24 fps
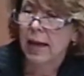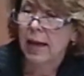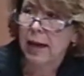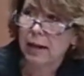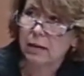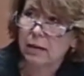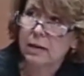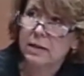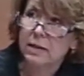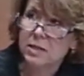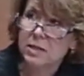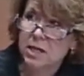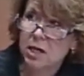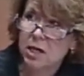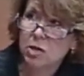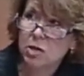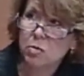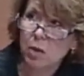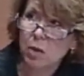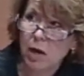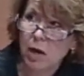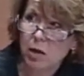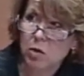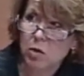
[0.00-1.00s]
And
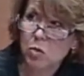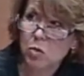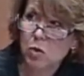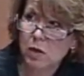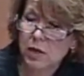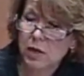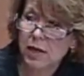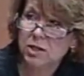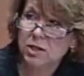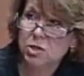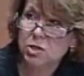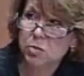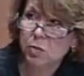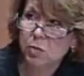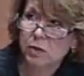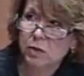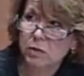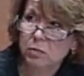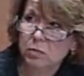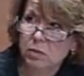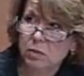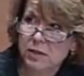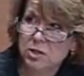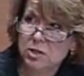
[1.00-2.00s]
continue our coordination
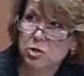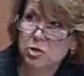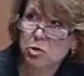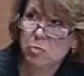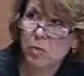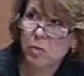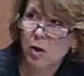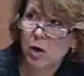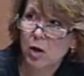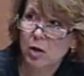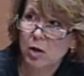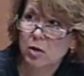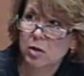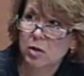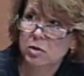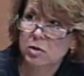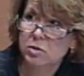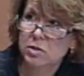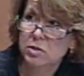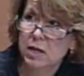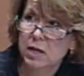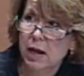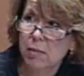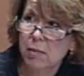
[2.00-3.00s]
with the regional
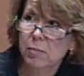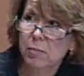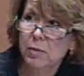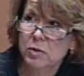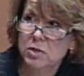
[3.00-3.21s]
partners and